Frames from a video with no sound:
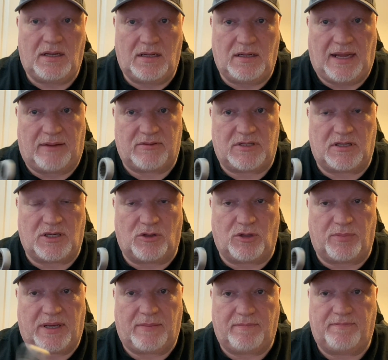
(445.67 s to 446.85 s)
Now to the other
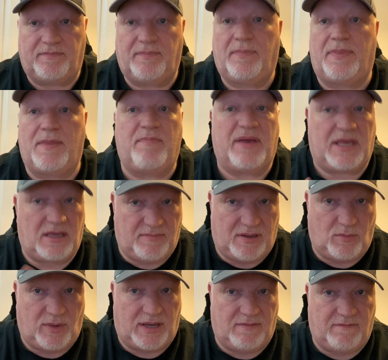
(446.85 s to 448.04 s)
bit, the bit you've been
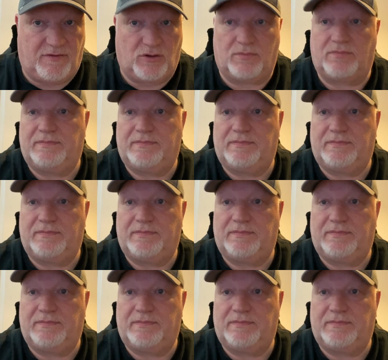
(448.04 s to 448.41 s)
waiting for.